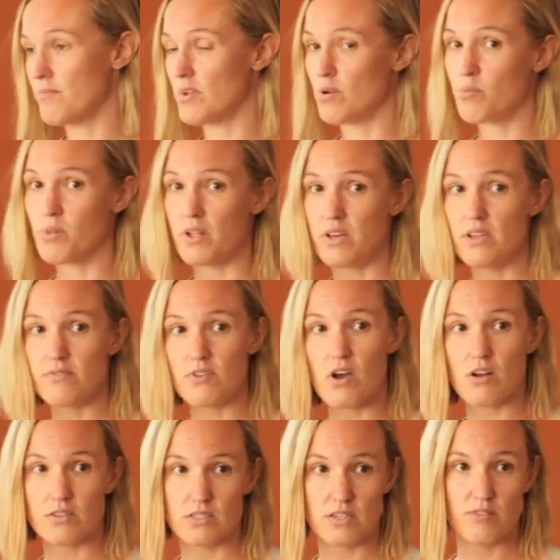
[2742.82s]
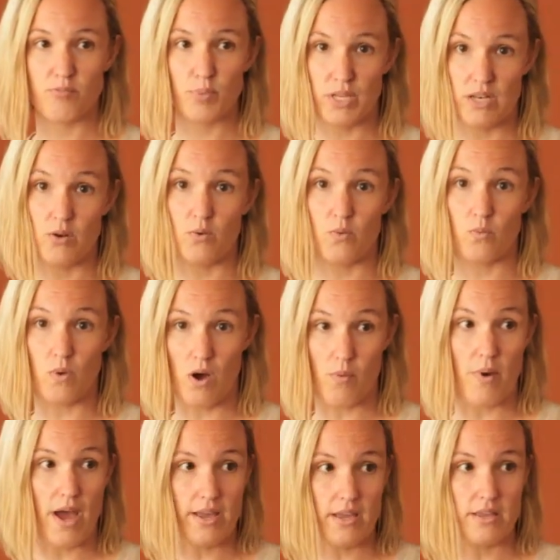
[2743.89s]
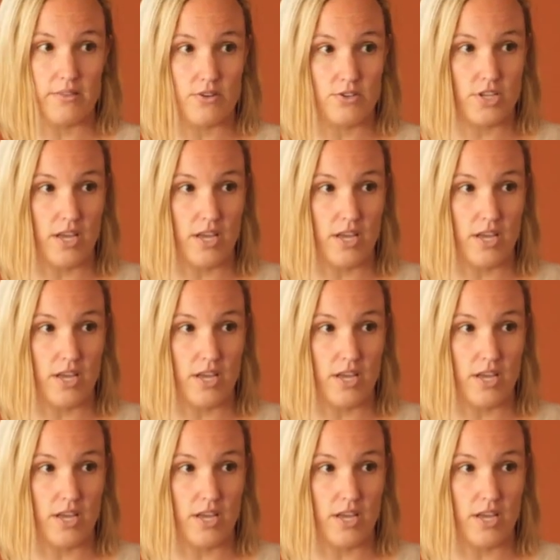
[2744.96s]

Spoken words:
There are plenty of dogs that have bitten while wagging their